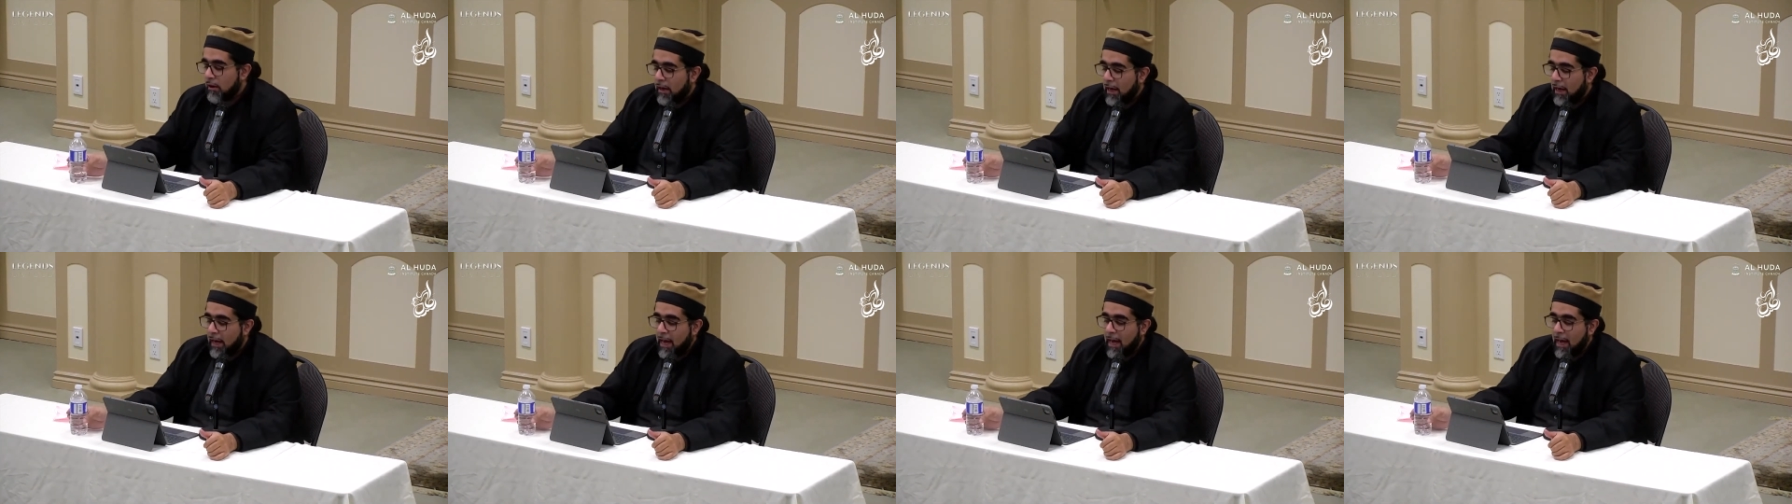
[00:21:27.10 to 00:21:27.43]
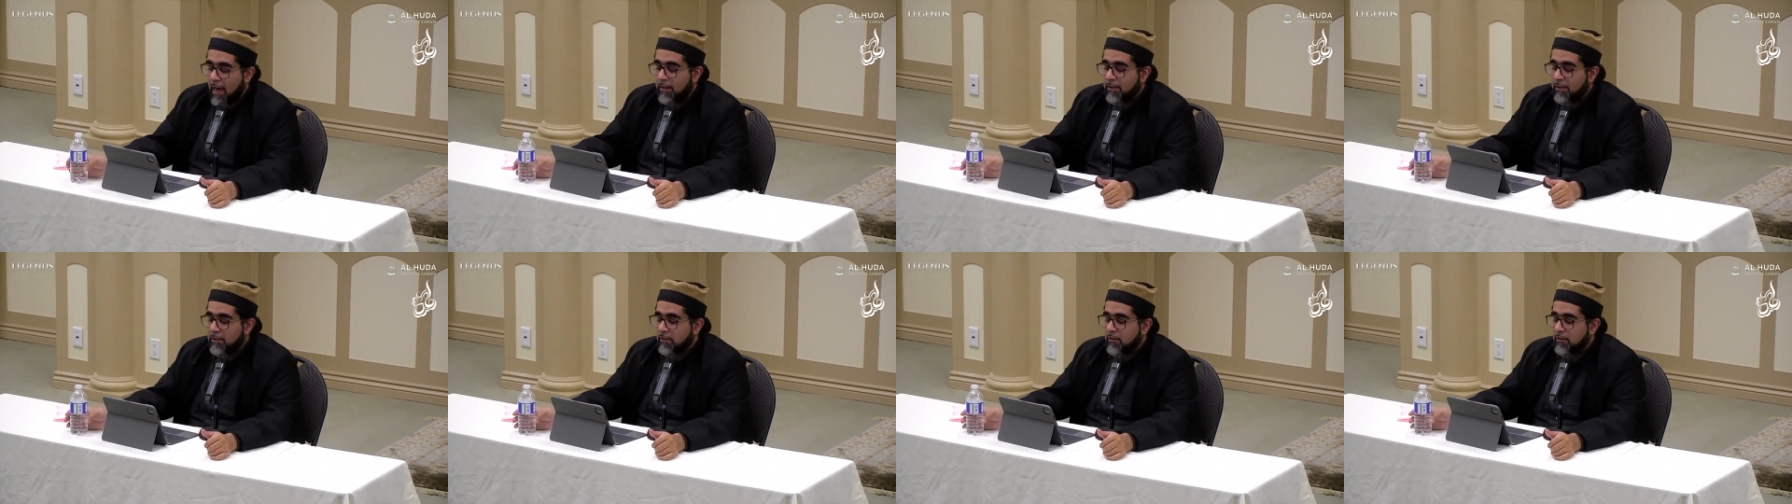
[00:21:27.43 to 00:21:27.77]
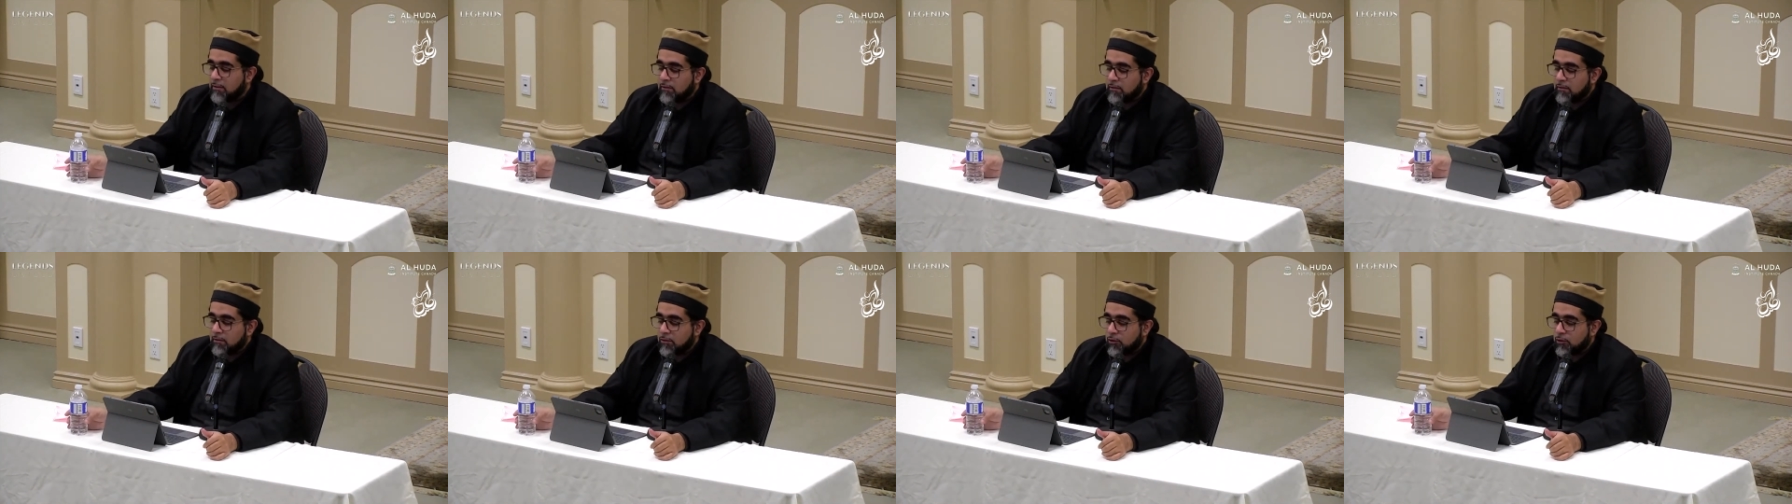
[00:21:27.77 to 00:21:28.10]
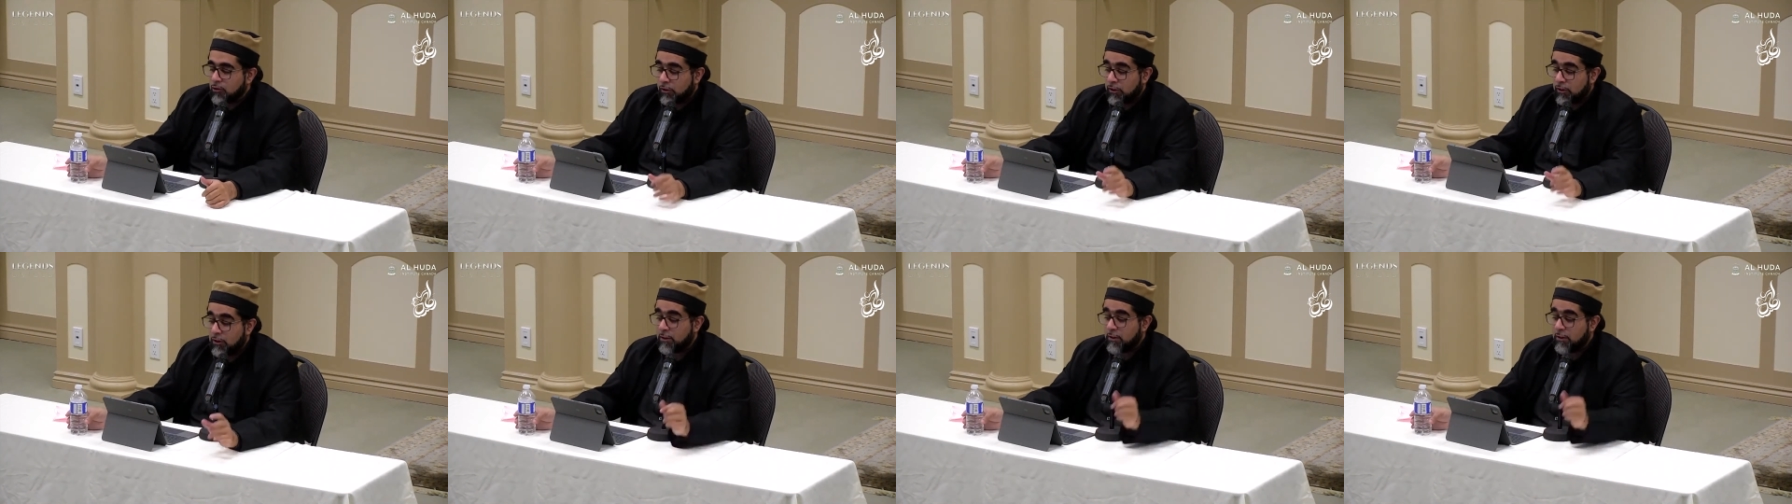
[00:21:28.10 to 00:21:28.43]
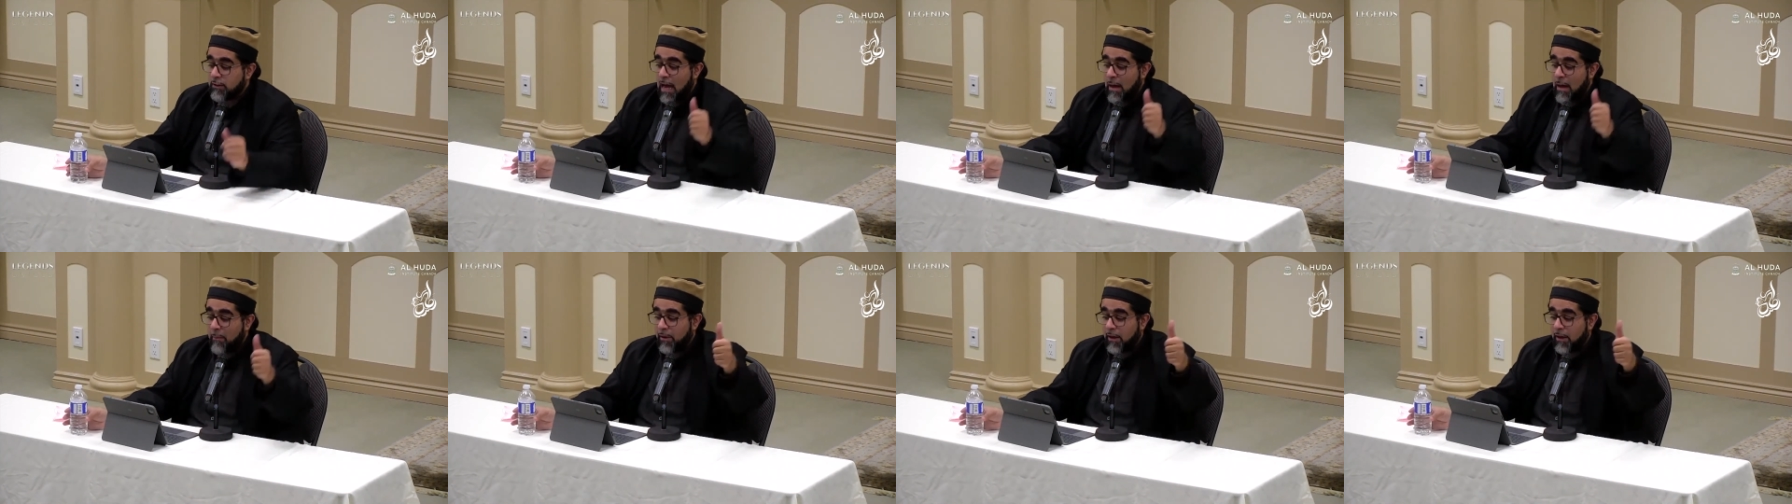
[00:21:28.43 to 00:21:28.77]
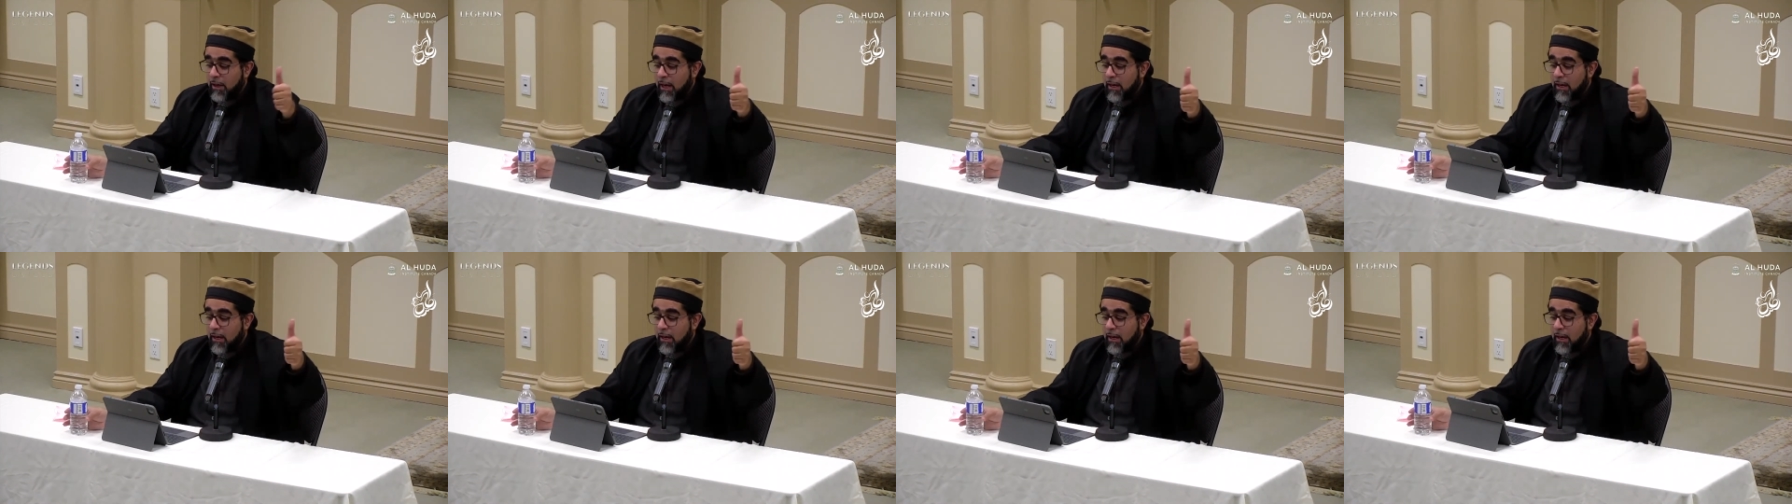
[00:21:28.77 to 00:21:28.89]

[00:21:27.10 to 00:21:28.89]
And so this is happening